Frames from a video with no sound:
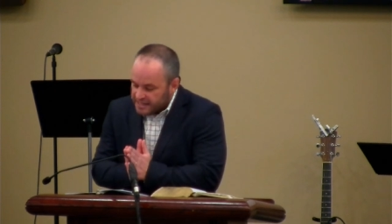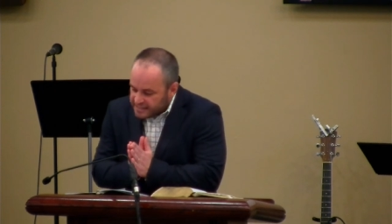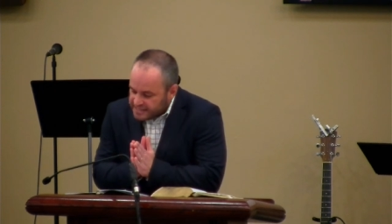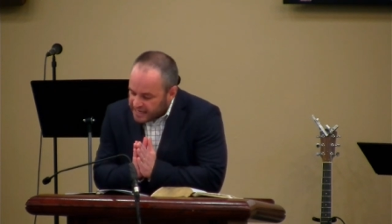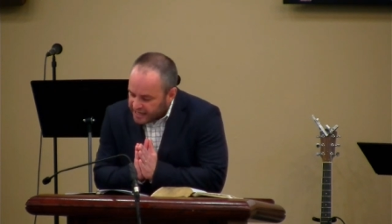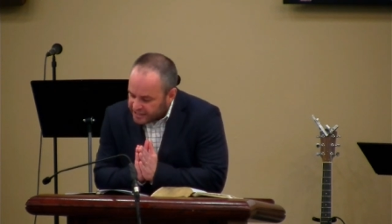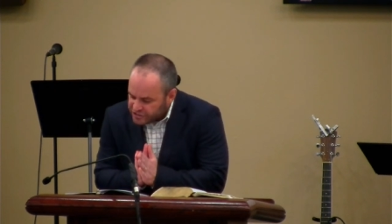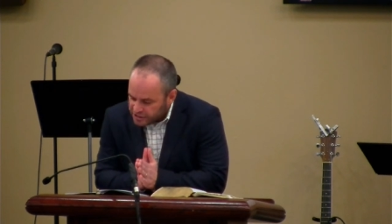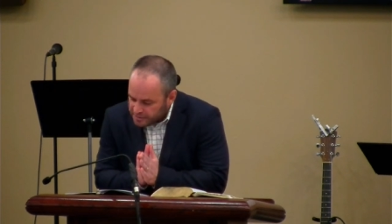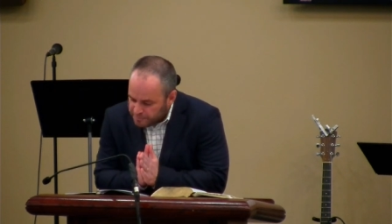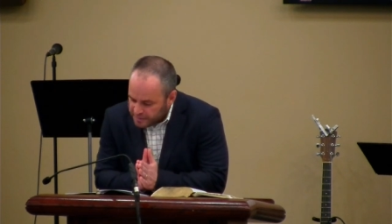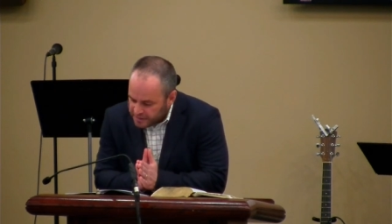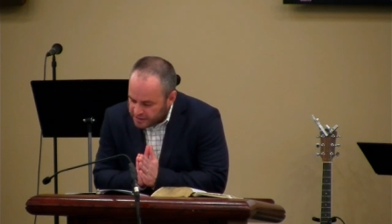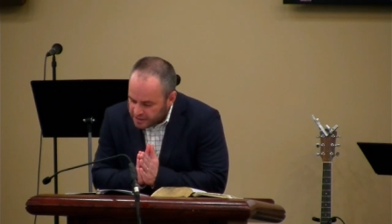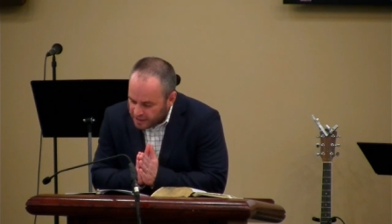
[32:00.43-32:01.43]
It's actually
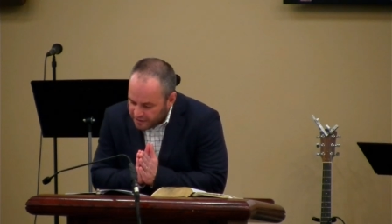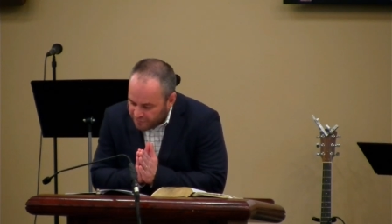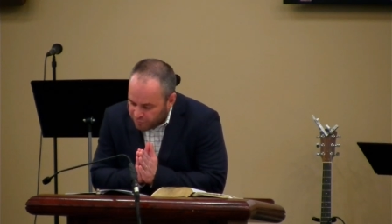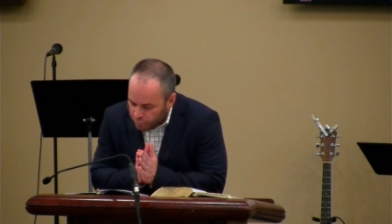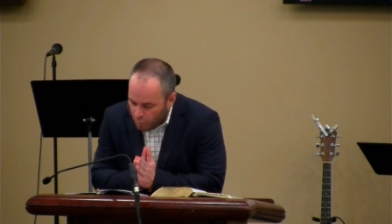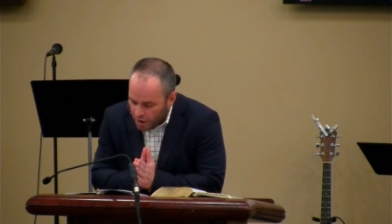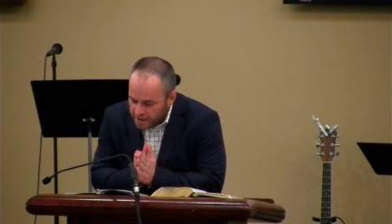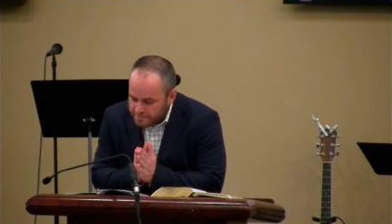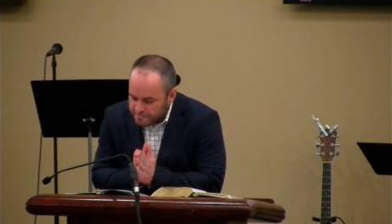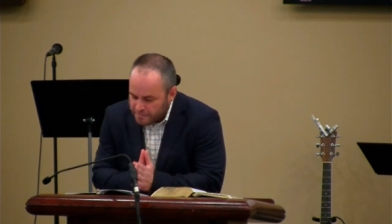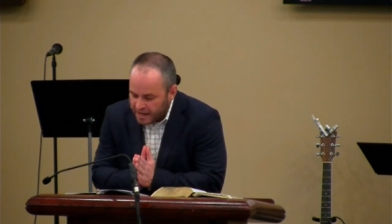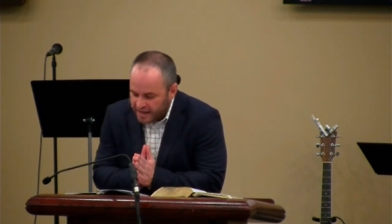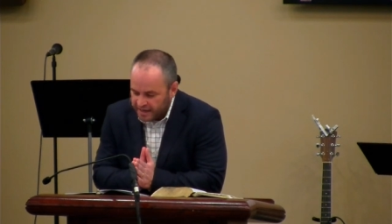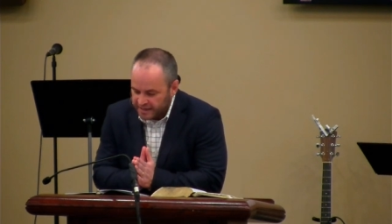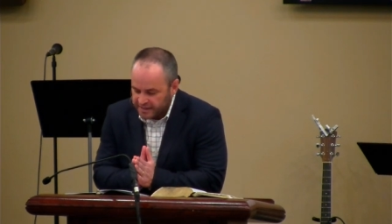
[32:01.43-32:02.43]
being of one
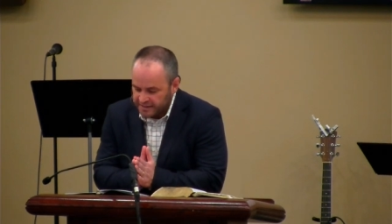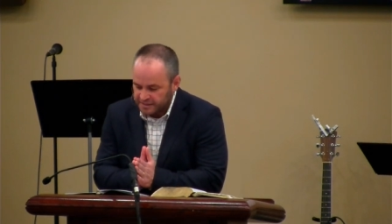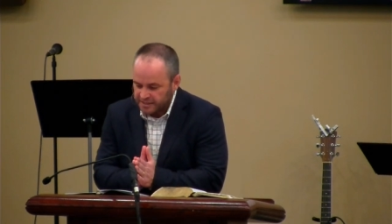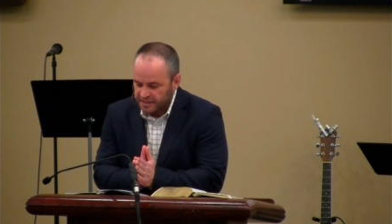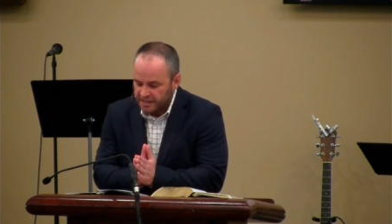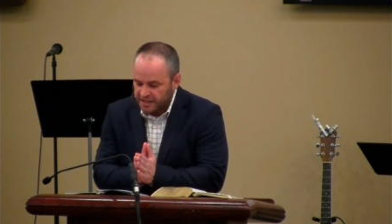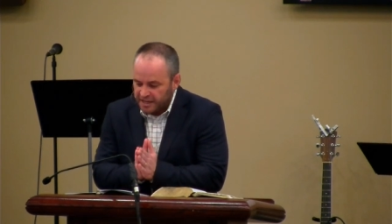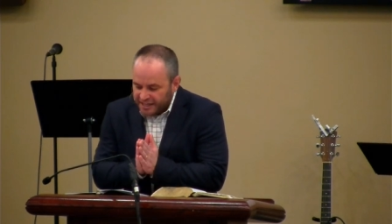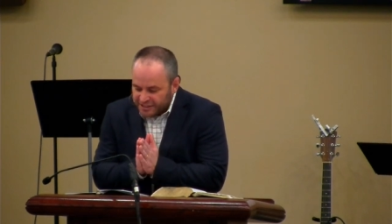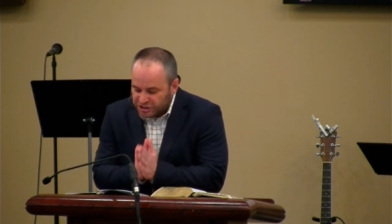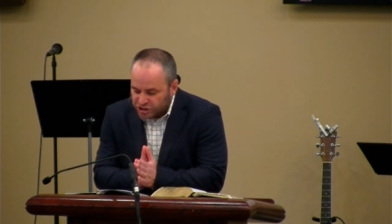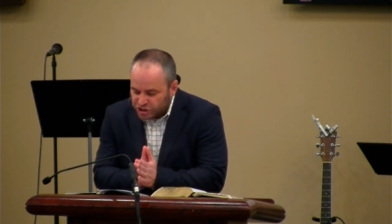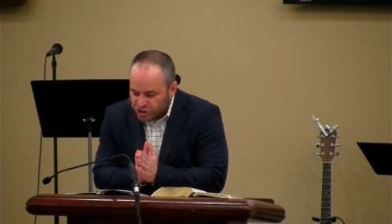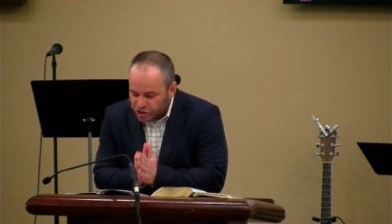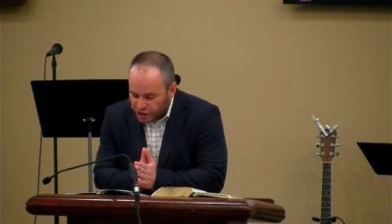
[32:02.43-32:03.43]
mind
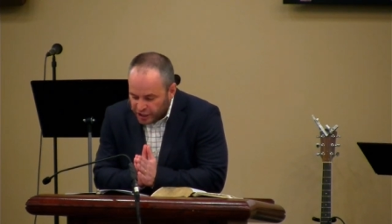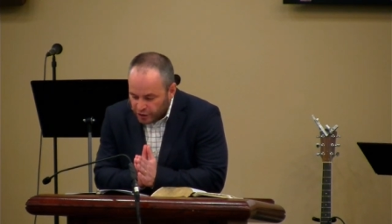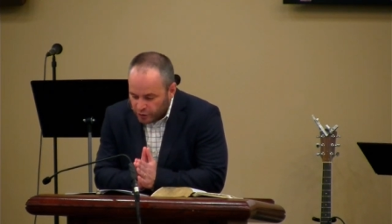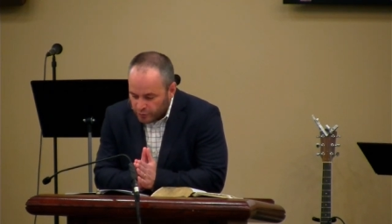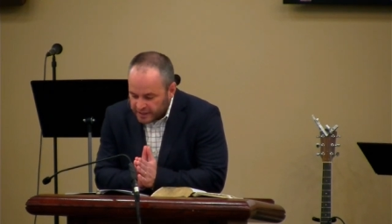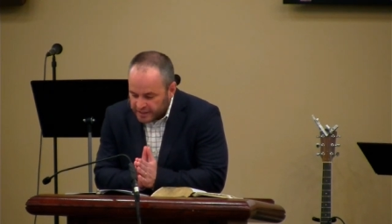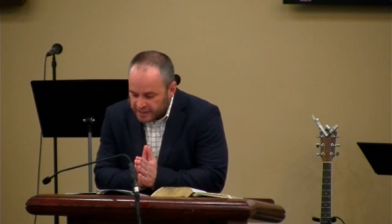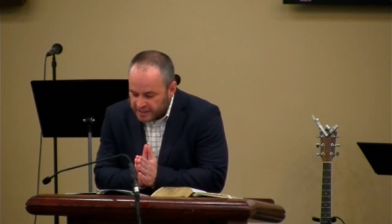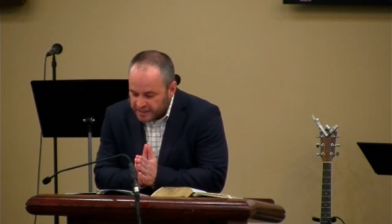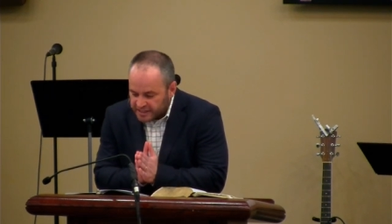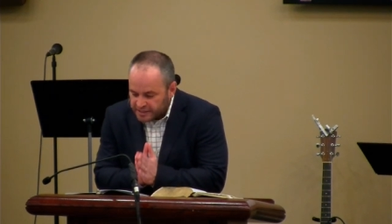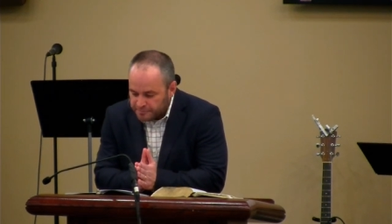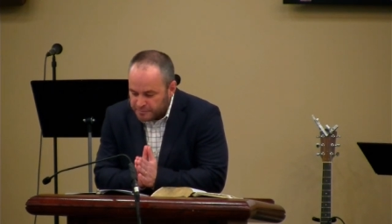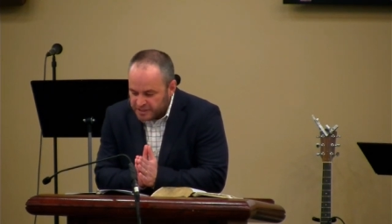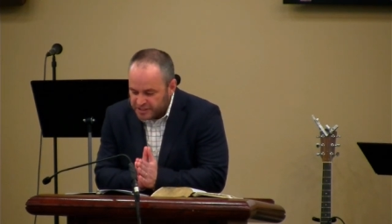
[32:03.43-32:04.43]
and sharing in the